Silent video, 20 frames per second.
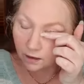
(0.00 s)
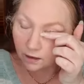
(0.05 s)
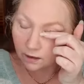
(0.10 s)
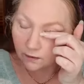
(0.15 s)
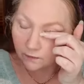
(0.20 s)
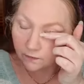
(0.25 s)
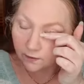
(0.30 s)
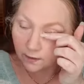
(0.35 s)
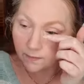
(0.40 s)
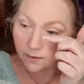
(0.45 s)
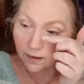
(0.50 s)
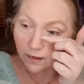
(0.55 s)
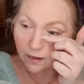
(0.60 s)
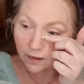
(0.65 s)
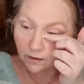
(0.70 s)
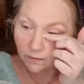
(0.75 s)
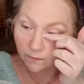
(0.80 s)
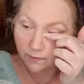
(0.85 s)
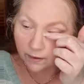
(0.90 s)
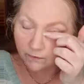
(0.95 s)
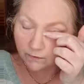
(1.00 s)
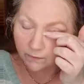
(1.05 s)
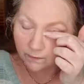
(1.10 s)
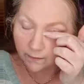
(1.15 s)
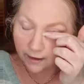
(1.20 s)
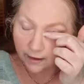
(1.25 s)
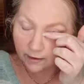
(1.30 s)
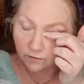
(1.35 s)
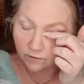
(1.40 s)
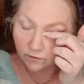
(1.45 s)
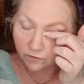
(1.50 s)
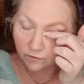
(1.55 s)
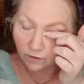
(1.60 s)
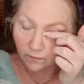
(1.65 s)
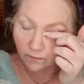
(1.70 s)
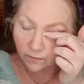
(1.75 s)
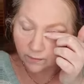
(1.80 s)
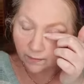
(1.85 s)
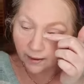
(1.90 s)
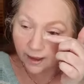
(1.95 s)
give them a little bit of a bounce
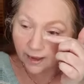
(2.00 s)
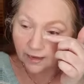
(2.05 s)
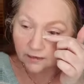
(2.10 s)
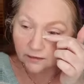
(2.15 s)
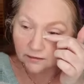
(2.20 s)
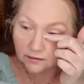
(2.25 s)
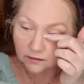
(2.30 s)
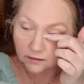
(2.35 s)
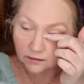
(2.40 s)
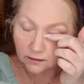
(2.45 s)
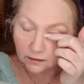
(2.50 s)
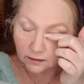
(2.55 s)
from the base.